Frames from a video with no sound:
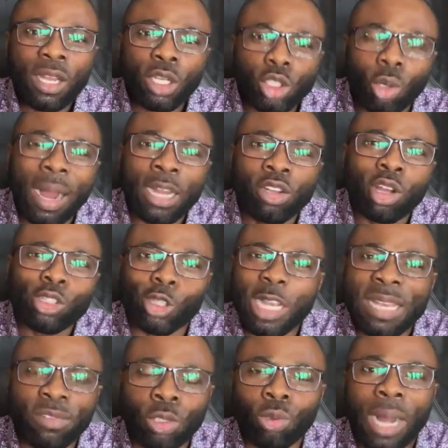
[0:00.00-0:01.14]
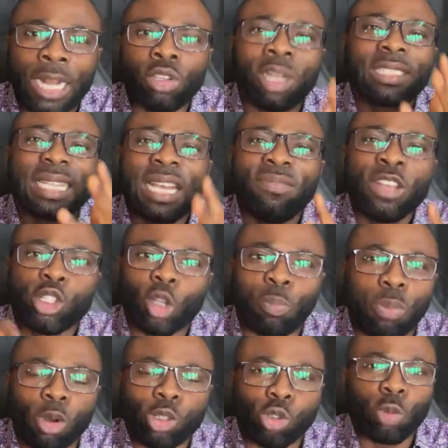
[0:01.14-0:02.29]
You are not you are not even
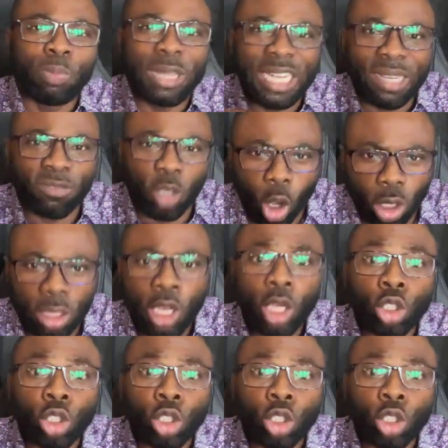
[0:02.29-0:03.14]
supposed to believe God.